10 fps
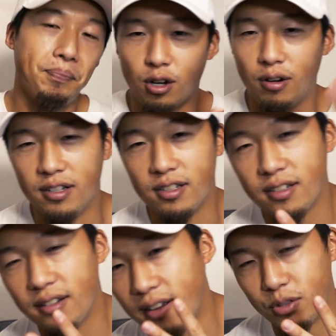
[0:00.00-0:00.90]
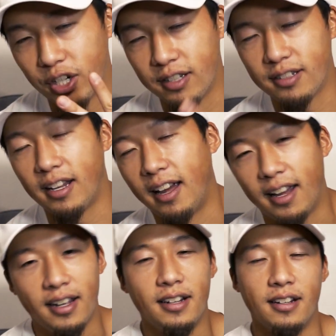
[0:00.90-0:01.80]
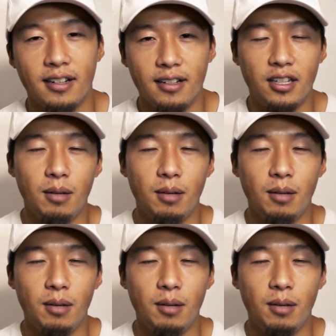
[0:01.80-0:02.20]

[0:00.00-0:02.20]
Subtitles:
As always, I'm Jayce, and